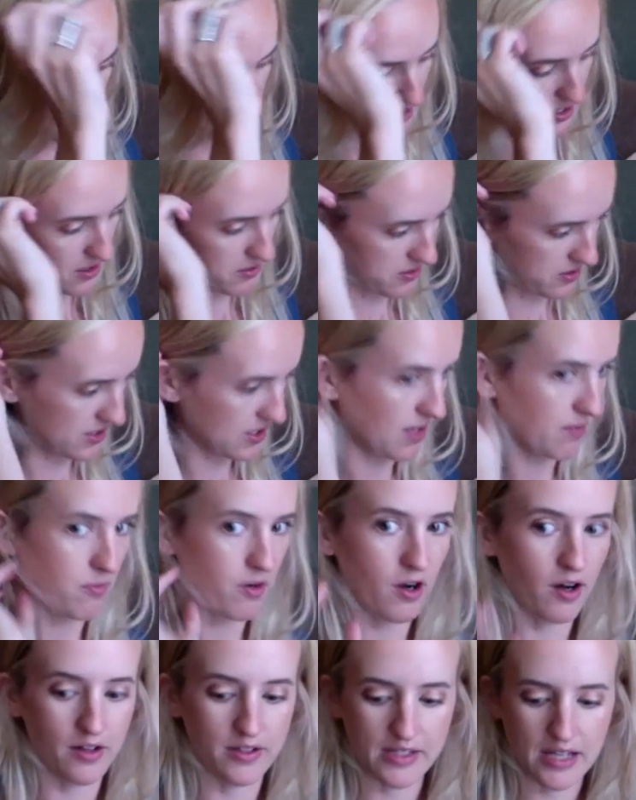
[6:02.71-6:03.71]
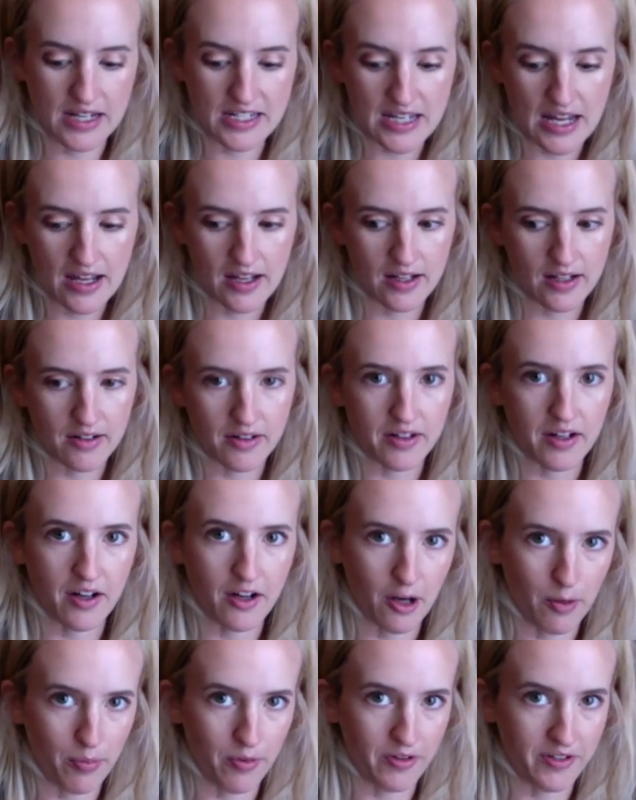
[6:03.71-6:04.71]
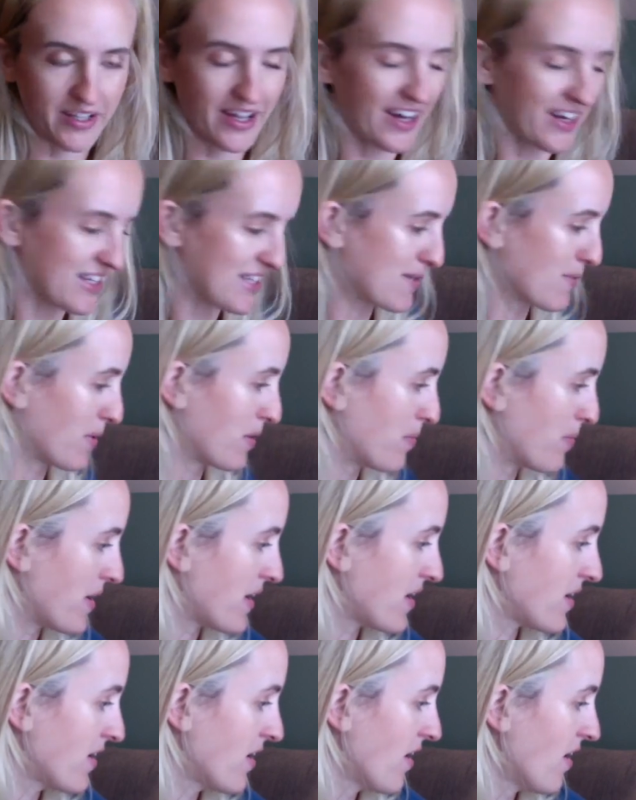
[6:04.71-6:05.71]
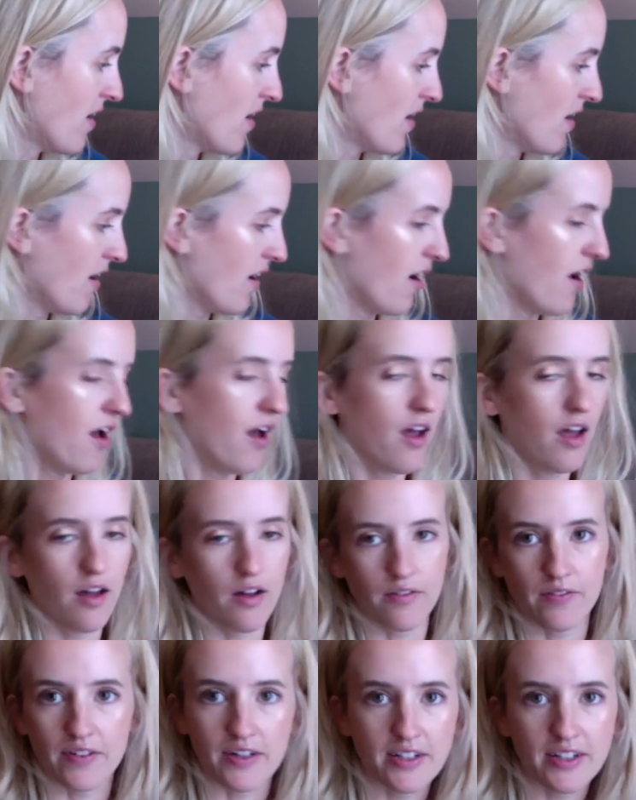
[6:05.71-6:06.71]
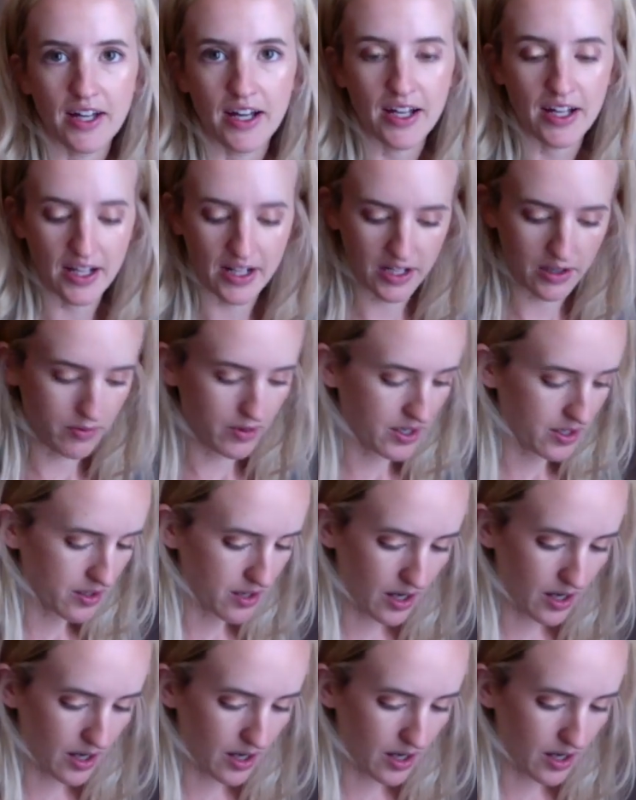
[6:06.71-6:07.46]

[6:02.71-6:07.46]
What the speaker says: because I take like a couple decks with me every day anyway.